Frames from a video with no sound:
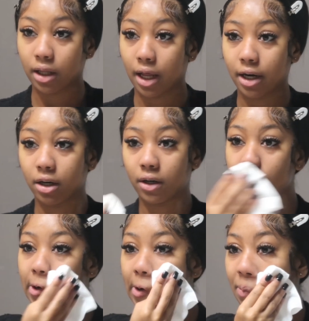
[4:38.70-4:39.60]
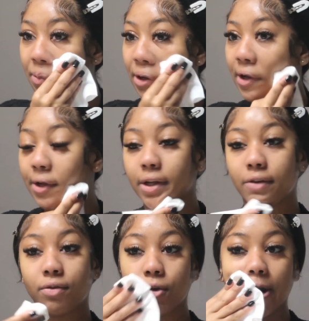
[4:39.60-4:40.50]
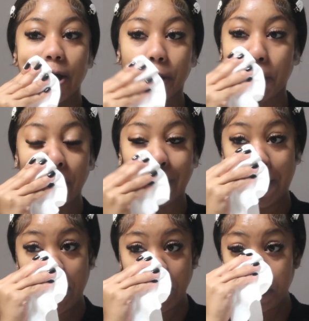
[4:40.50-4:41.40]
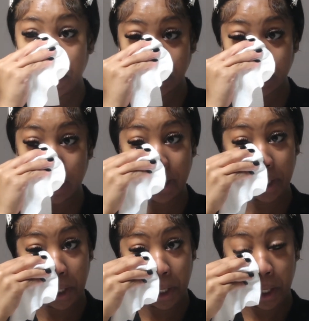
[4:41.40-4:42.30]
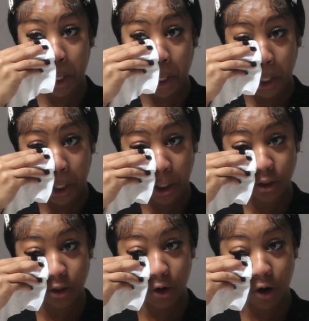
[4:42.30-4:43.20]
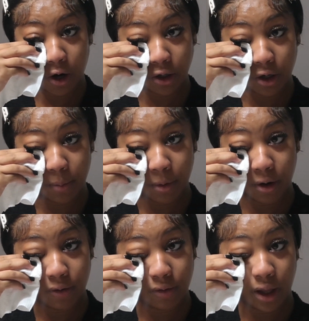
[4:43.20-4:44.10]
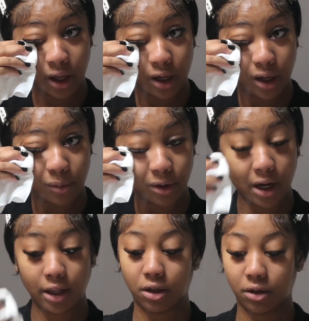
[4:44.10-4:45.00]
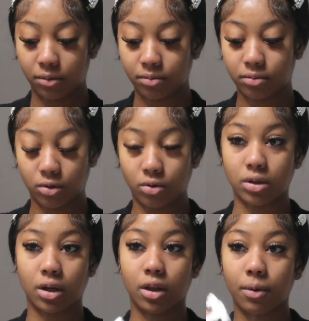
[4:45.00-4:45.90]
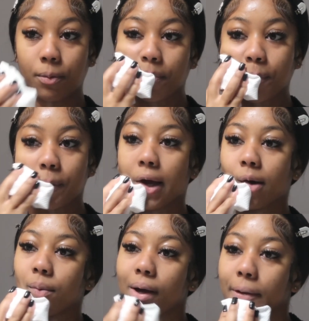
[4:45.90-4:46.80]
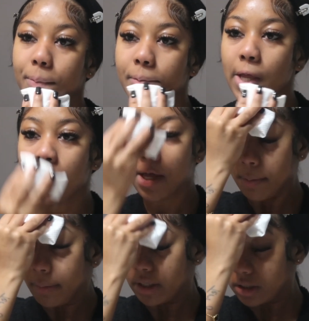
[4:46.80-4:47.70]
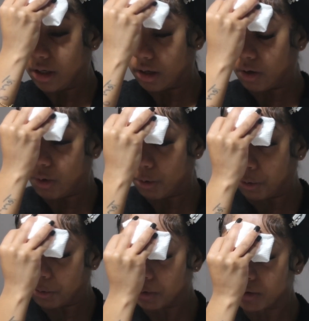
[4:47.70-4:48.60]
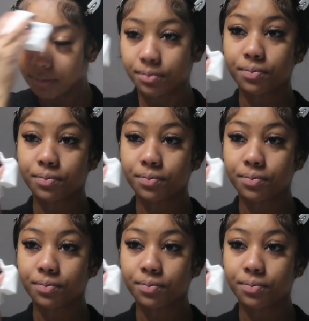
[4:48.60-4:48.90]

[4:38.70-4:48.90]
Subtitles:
liner, but if you know, you know, liner is like so hard to come off. Like, I'm gonna have to use another makeup wipe, but it's cool.